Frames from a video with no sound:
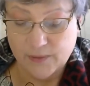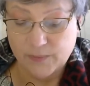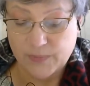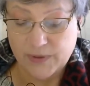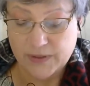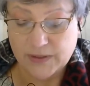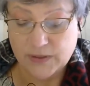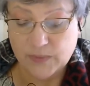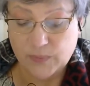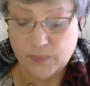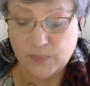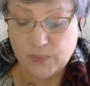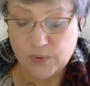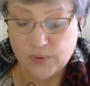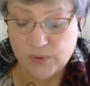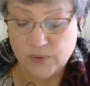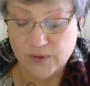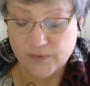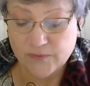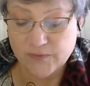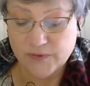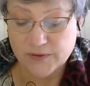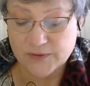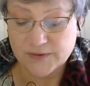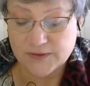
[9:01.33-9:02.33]
But the pull
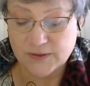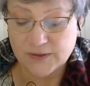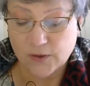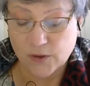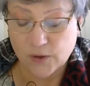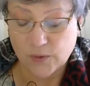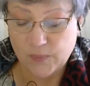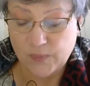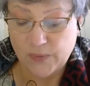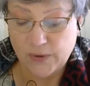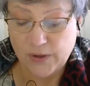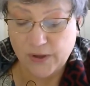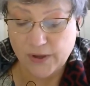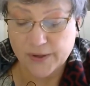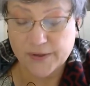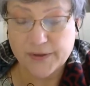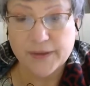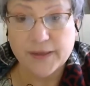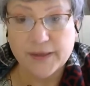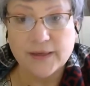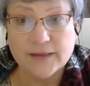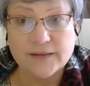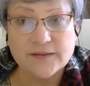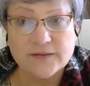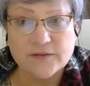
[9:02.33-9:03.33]
of the soul
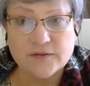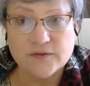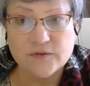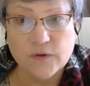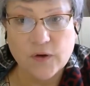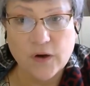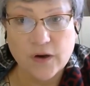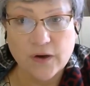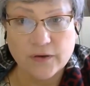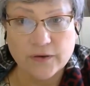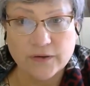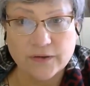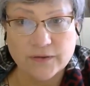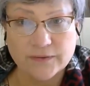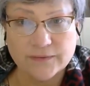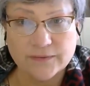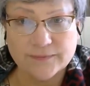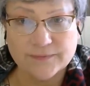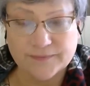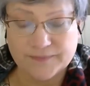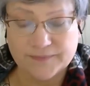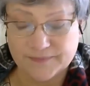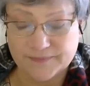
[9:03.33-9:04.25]
path is strong.